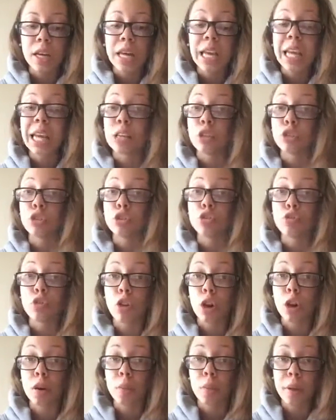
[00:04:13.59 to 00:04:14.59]
He had a
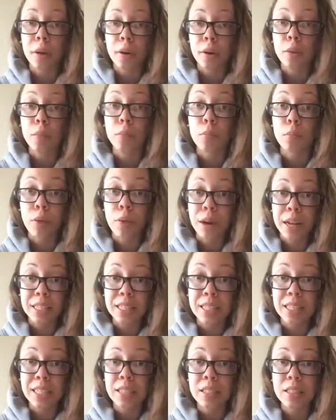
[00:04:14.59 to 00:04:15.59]
strong
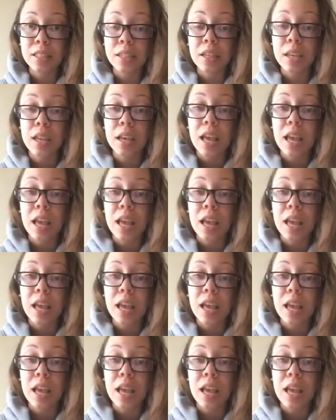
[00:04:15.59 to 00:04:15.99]
presence,